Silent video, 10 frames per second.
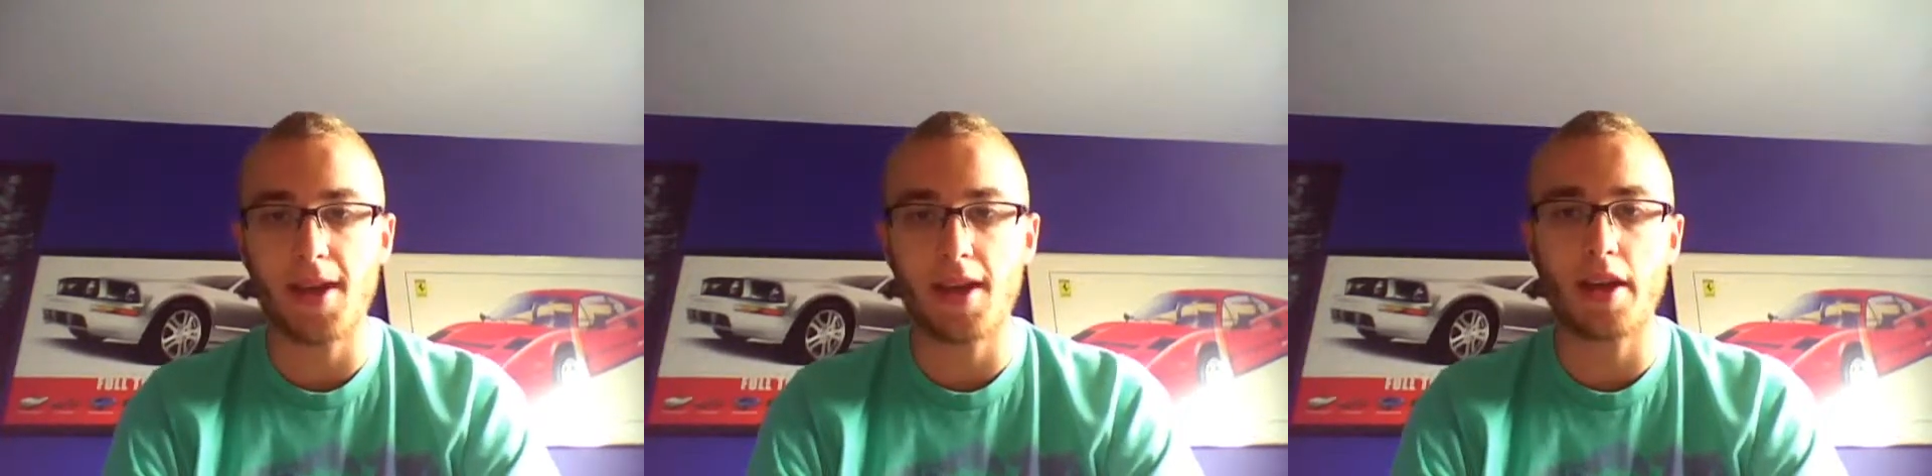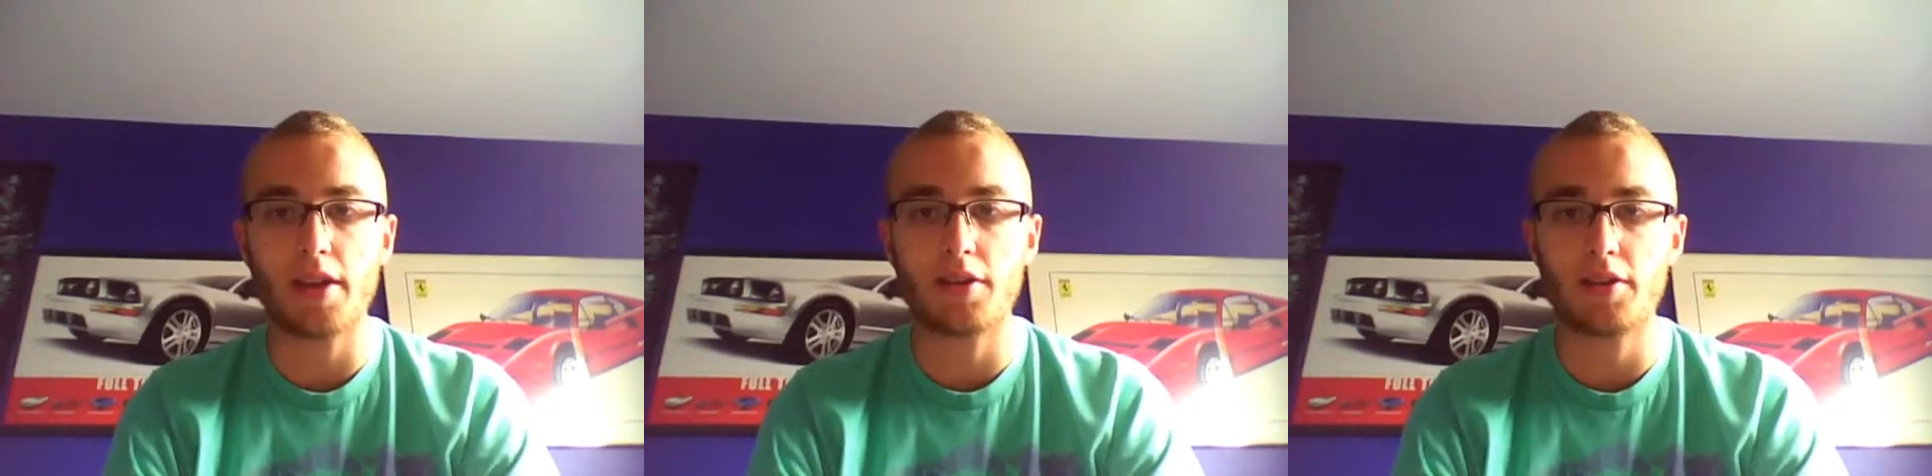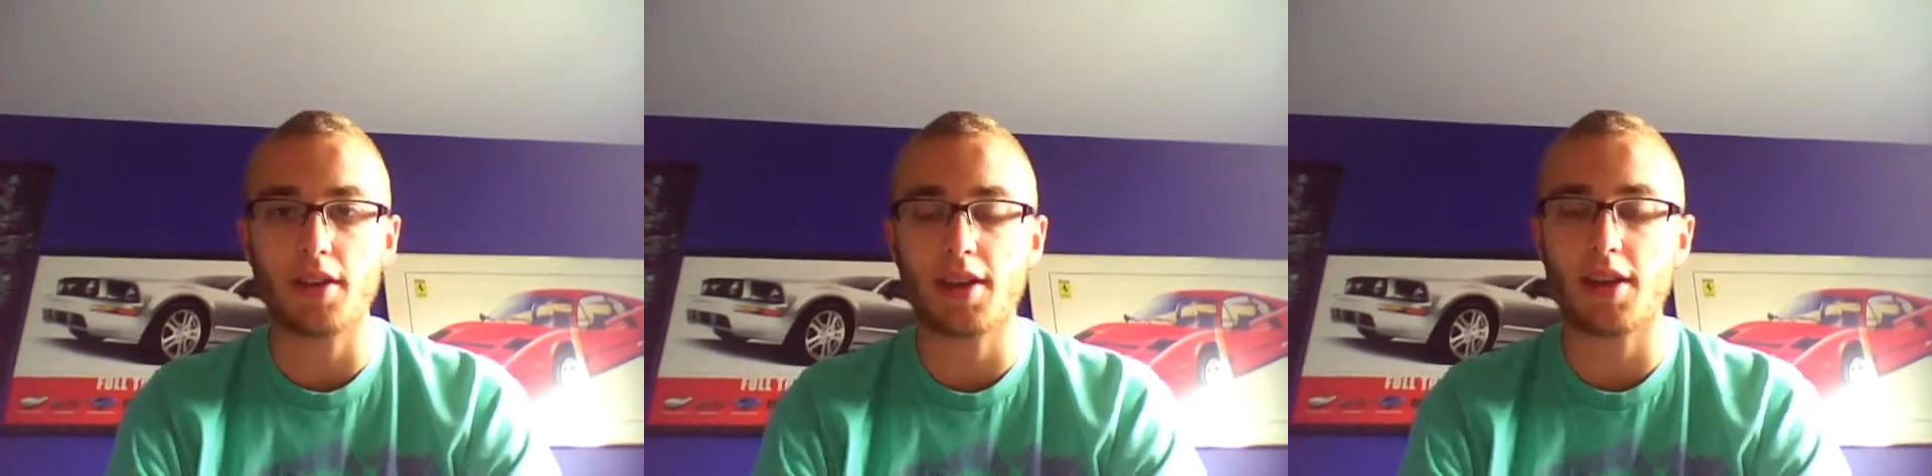and I'm
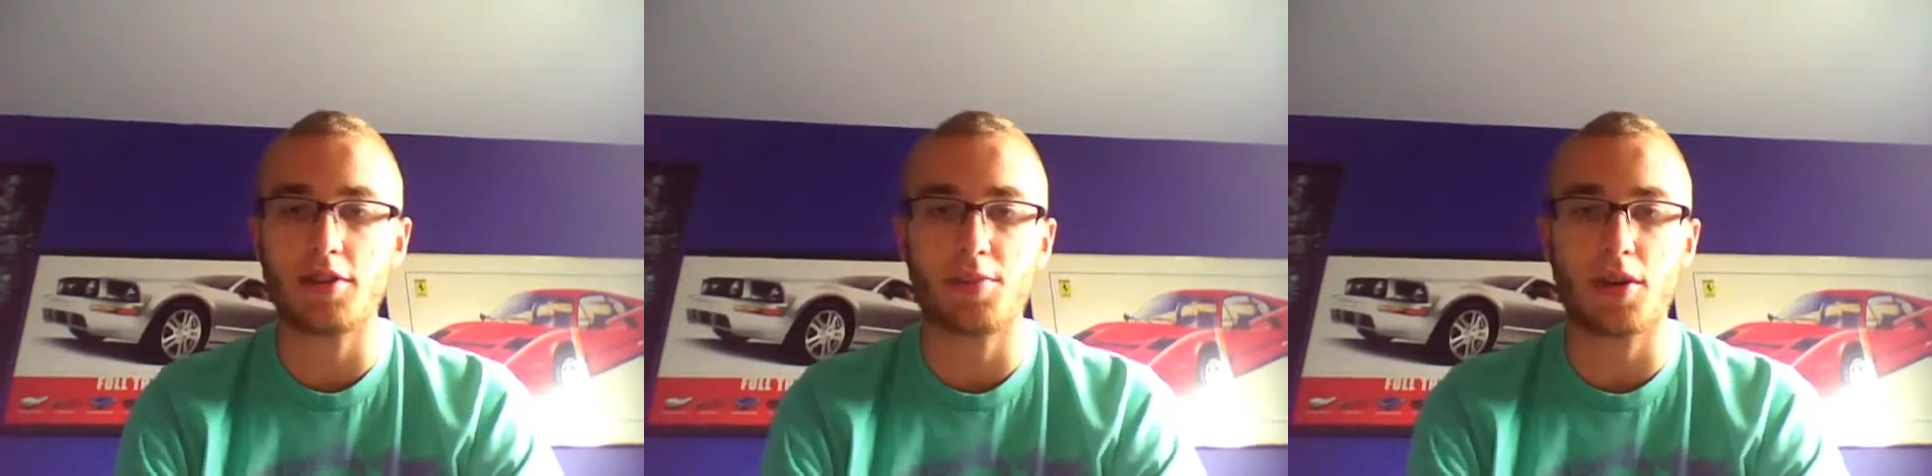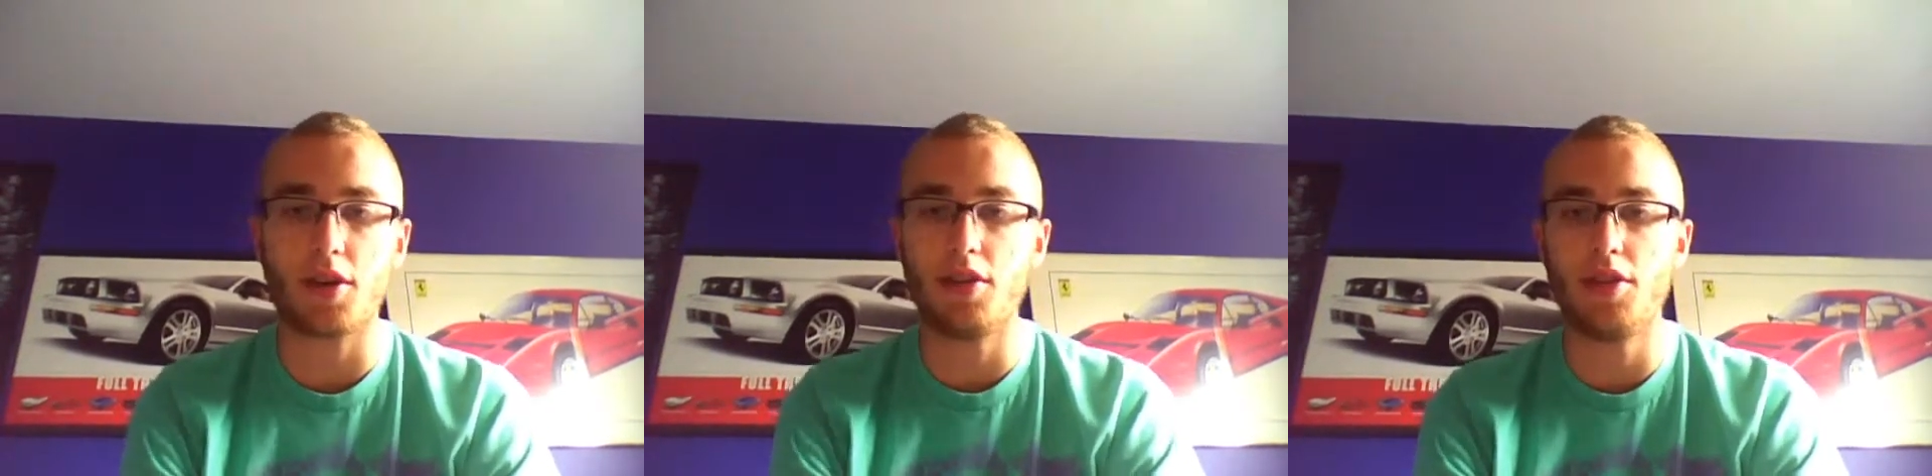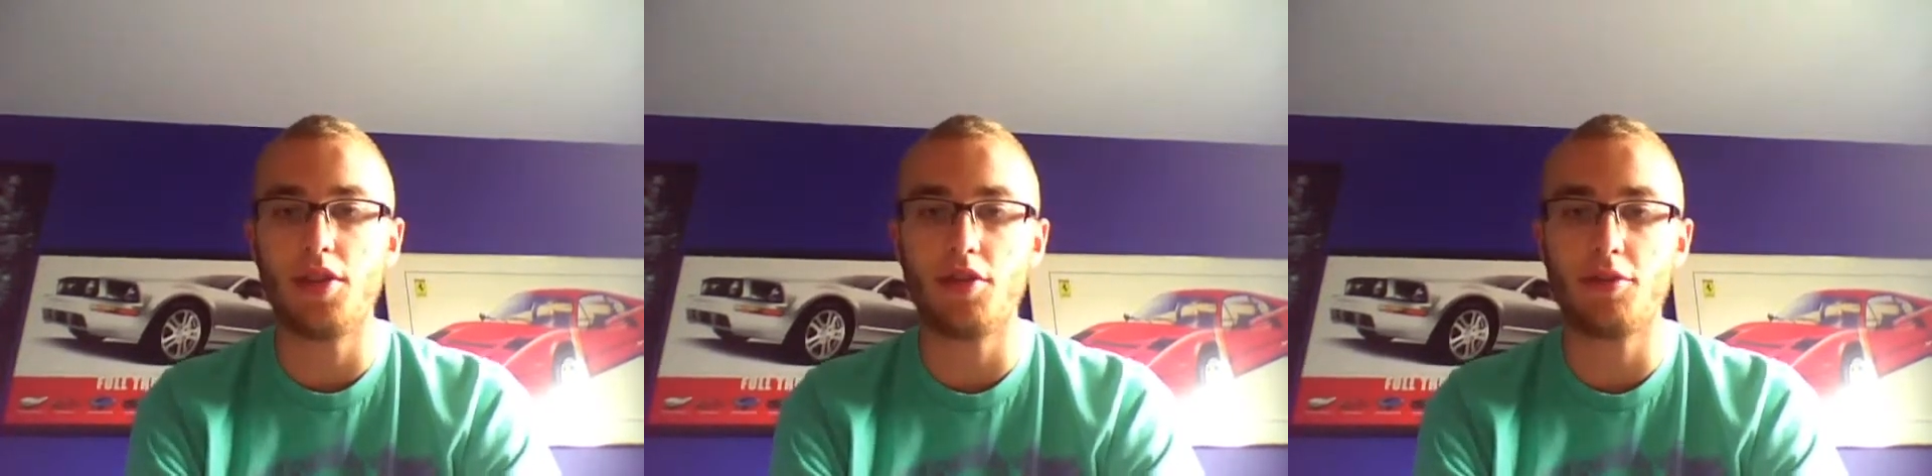just going to catch up on
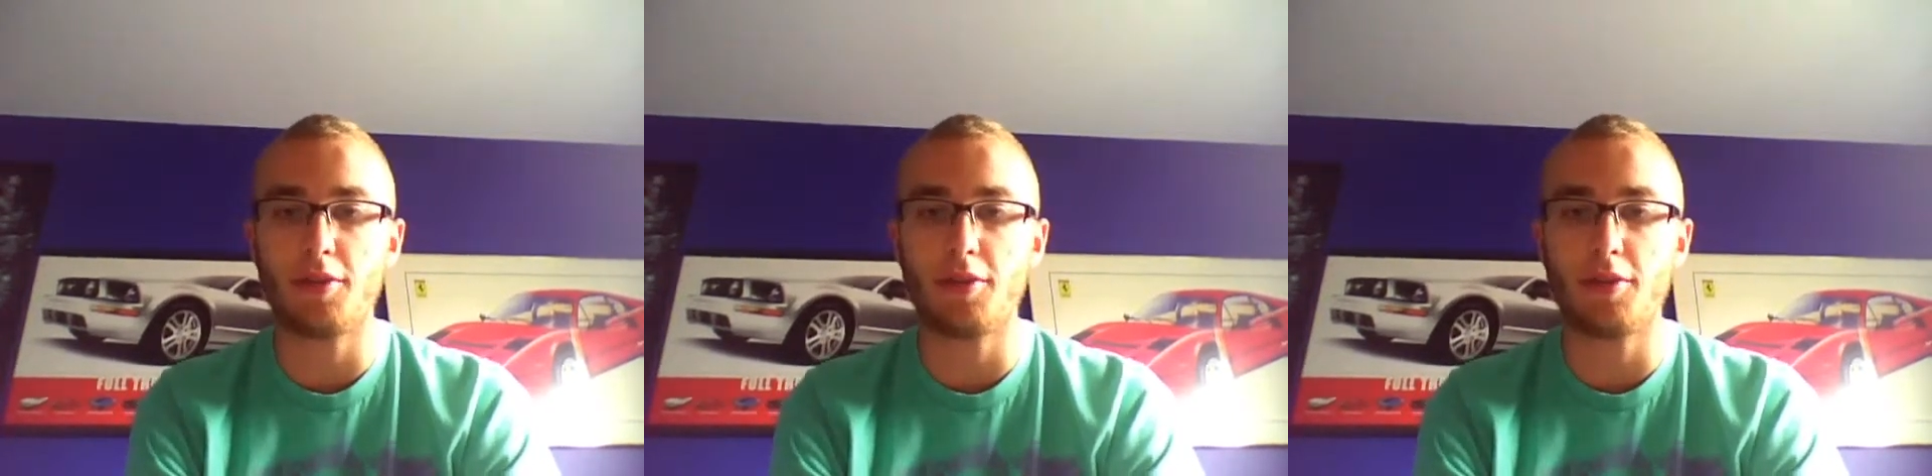the news,